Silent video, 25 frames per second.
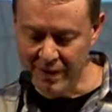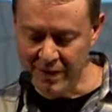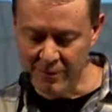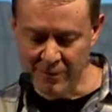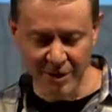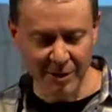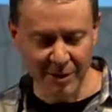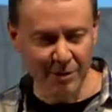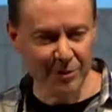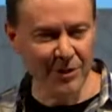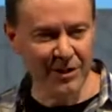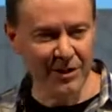
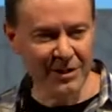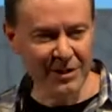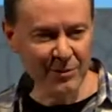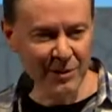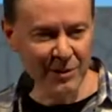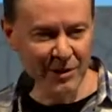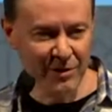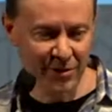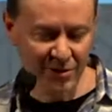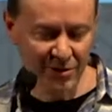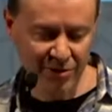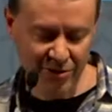That brings me
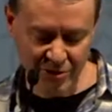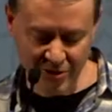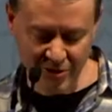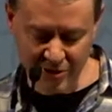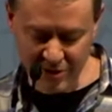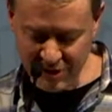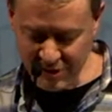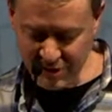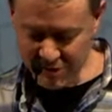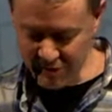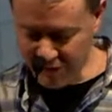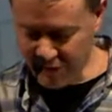to a
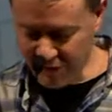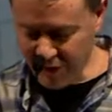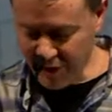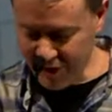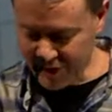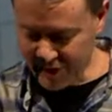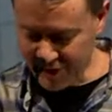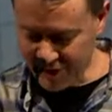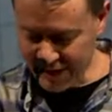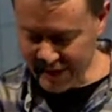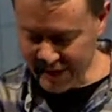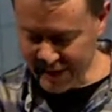third and
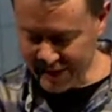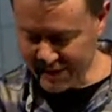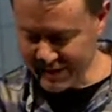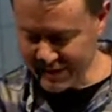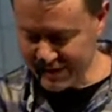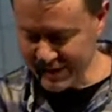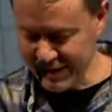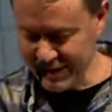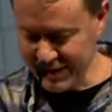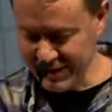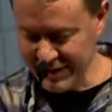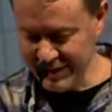final
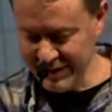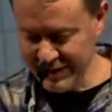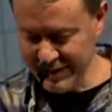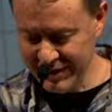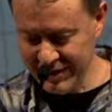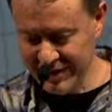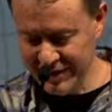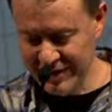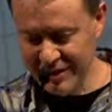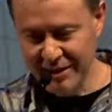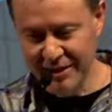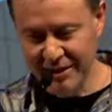answer
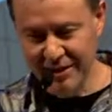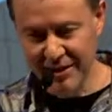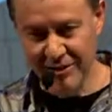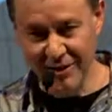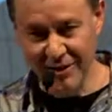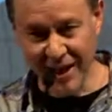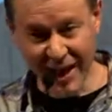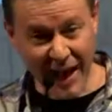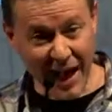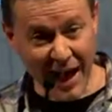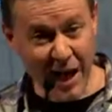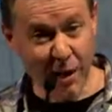of
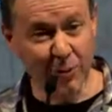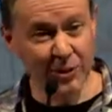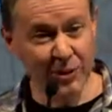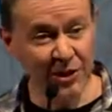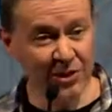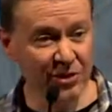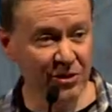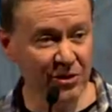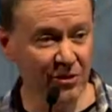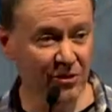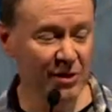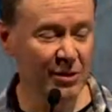how we
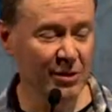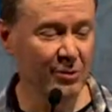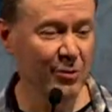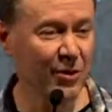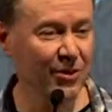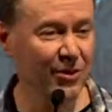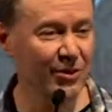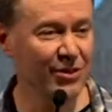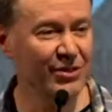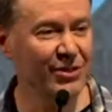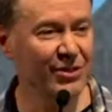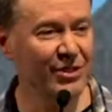should
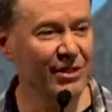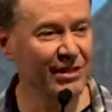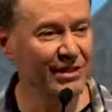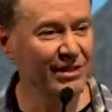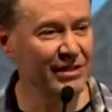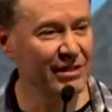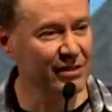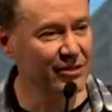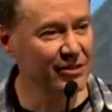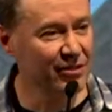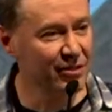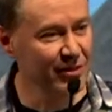respond to
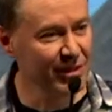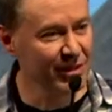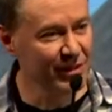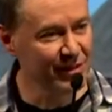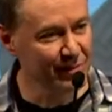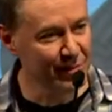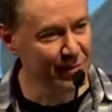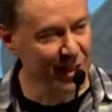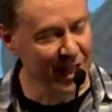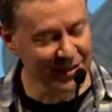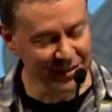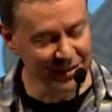Jesus from this
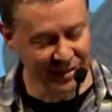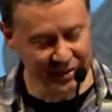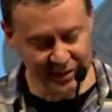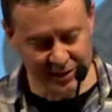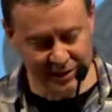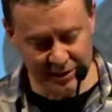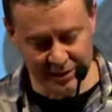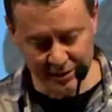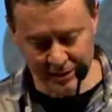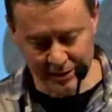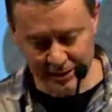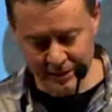
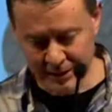passage.